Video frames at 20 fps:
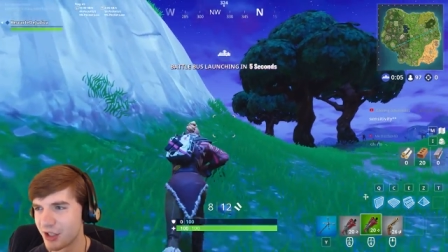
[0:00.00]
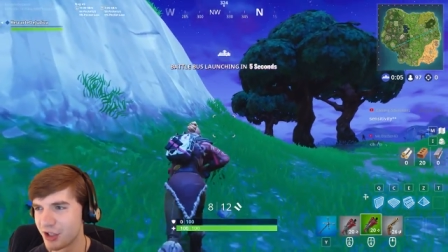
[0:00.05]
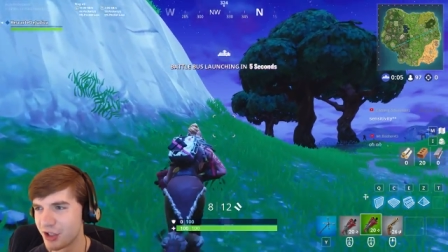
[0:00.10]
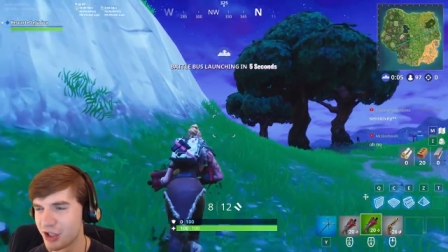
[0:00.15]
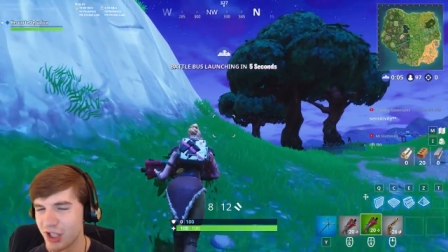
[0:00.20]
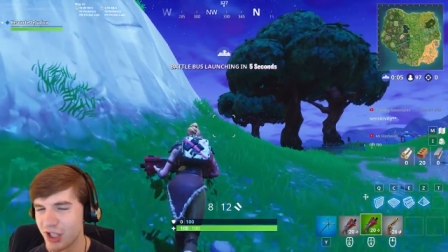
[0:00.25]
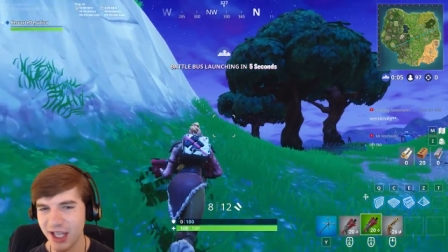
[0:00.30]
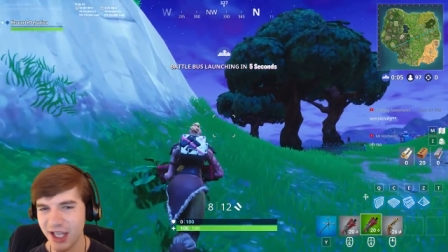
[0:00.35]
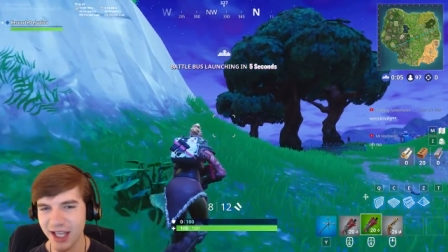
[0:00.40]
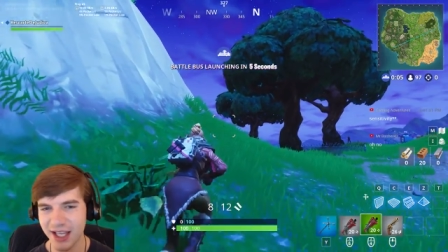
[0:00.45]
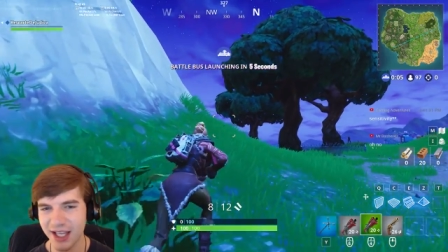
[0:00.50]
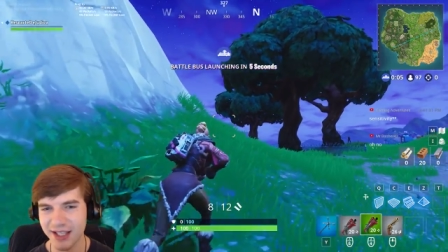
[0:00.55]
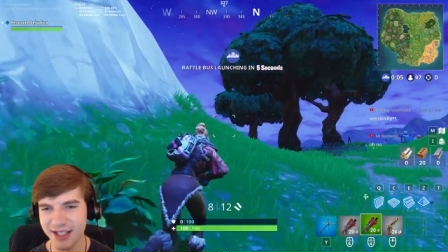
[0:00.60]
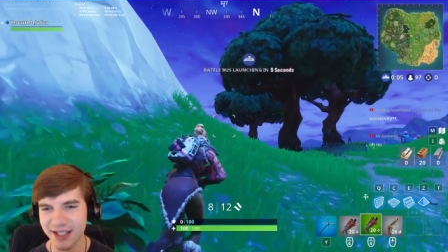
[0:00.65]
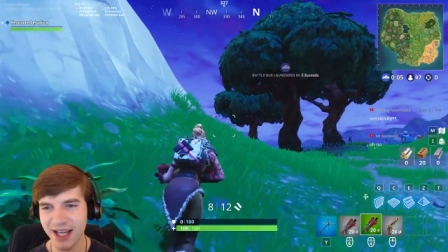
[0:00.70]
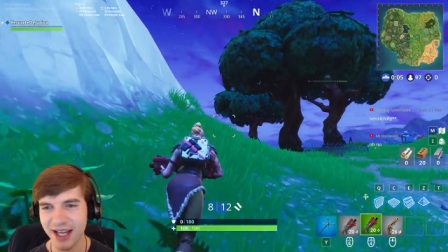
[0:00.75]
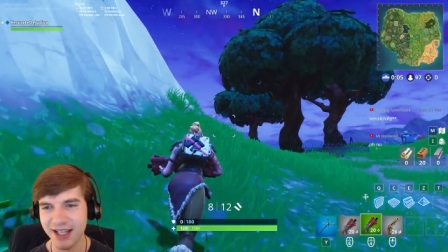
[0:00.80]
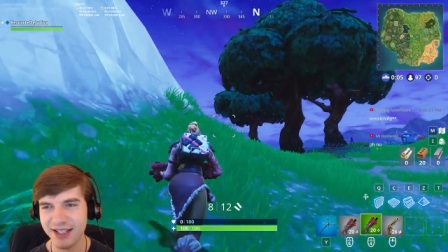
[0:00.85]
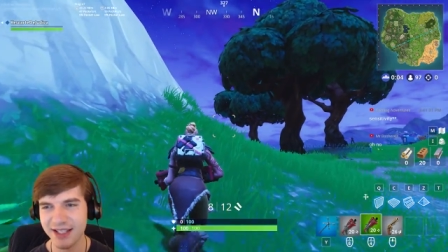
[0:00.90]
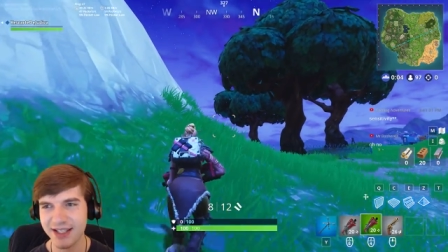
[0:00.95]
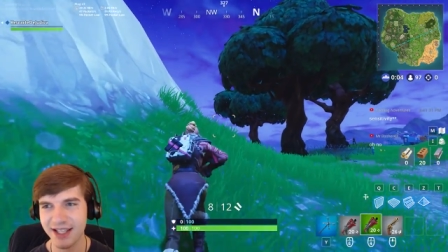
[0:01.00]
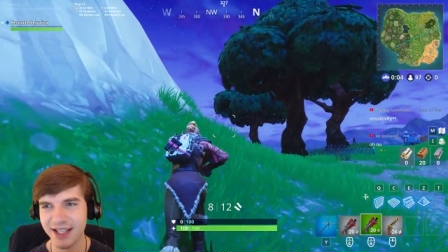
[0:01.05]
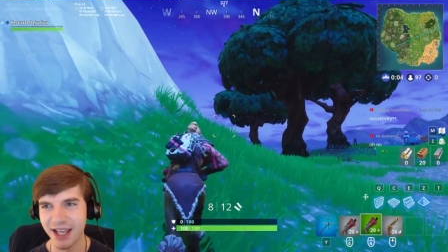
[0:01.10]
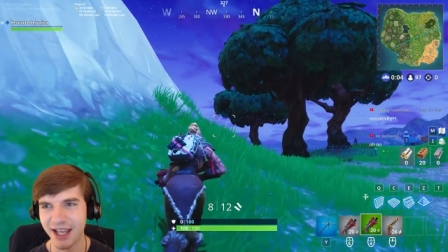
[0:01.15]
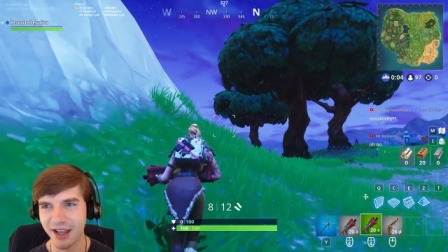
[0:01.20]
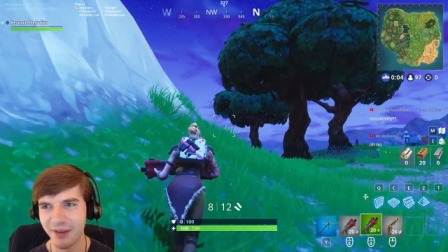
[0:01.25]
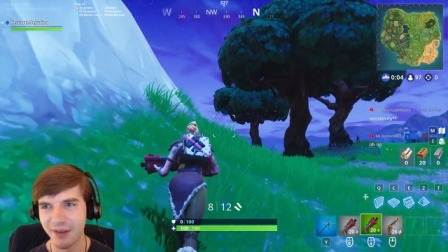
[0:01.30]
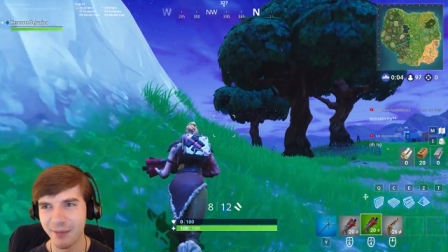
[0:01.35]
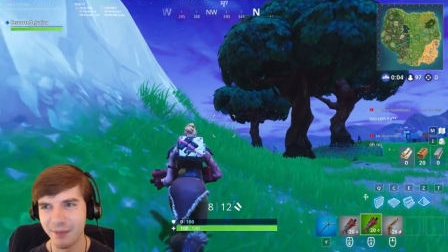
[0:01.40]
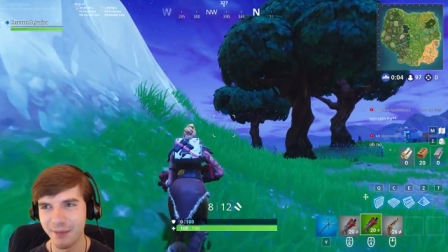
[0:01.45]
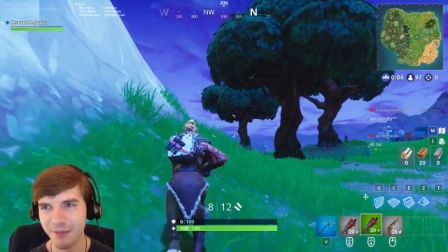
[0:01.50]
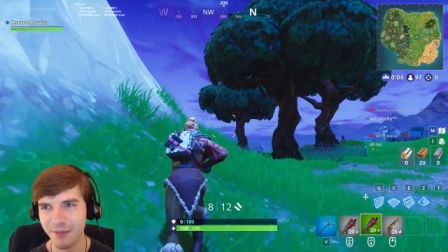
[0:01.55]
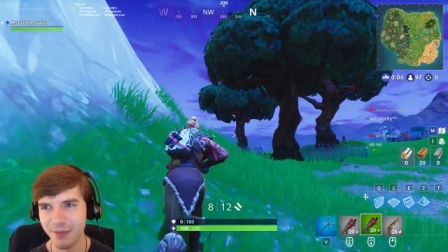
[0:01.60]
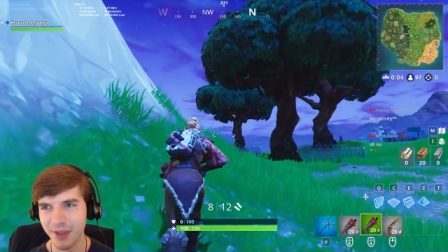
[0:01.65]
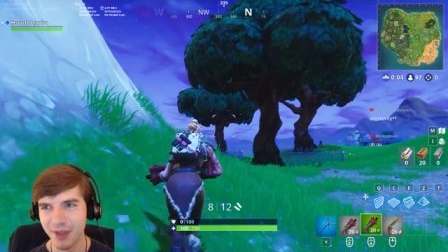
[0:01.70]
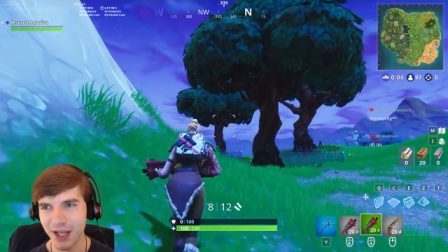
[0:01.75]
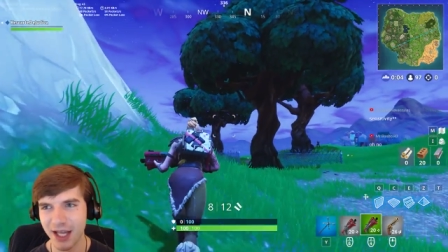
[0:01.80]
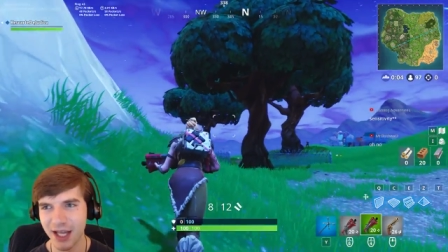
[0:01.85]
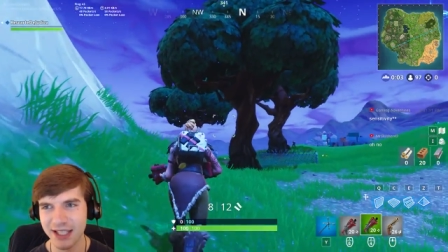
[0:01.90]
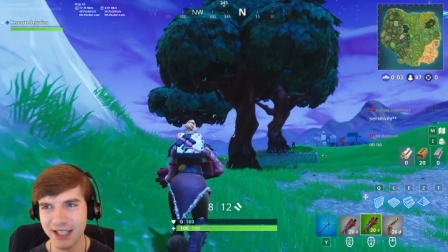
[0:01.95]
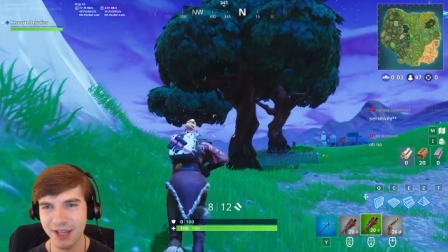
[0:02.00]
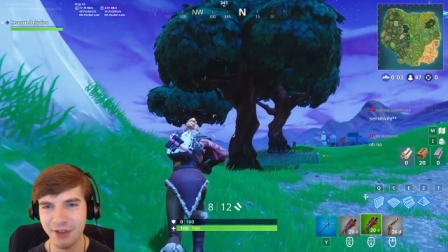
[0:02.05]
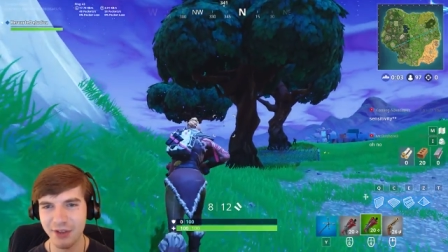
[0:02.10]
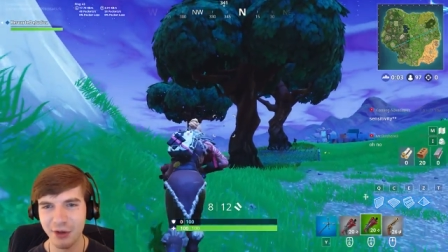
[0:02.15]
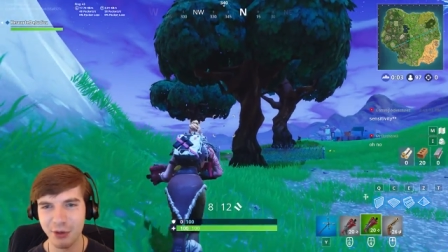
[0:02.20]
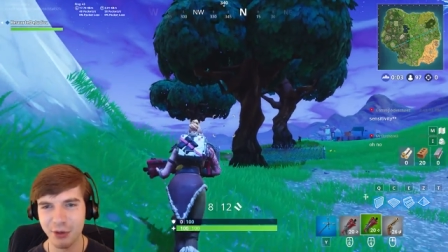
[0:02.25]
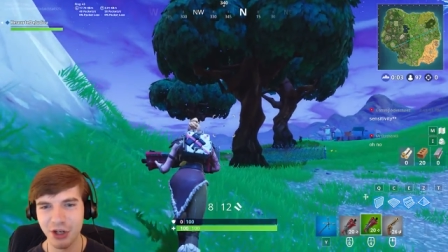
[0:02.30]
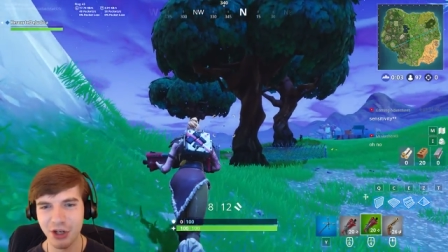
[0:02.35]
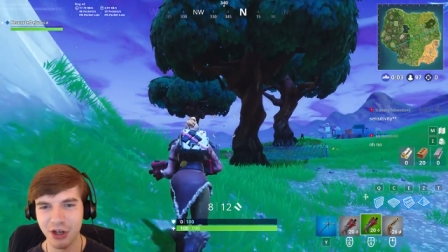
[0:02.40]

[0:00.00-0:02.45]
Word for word: She is. I see. I see. I thought you were